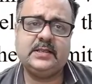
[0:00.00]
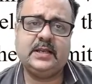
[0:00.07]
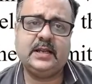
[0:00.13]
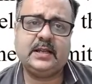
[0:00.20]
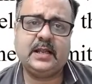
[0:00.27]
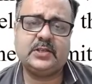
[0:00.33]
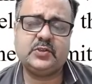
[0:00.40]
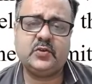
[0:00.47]

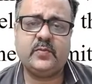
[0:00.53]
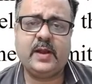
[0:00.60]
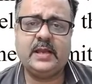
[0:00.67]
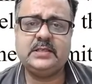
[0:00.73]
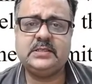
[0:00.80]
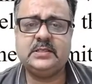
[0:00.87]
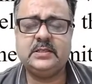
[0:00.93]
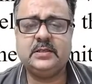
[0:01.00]

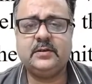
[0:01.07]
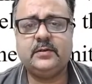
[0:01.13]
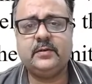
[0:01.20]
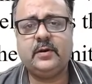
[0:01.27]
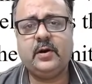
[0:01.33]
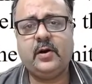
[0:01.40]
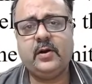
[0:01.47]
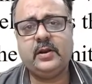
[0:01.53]
customized
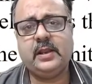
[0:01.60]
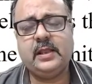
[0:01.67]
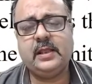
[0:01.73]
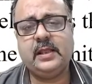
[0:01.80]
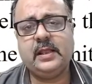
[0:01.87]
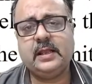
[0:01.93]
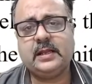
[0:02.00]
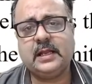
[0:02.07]
or
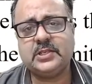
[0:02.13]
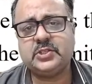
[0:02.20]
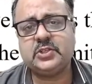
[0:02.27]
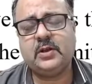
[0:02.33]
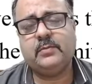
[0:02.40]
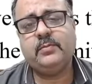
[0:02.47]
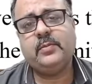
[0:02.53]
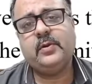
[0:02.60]

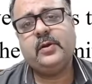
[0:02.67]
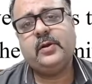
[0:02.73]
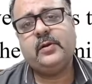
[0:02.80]
custom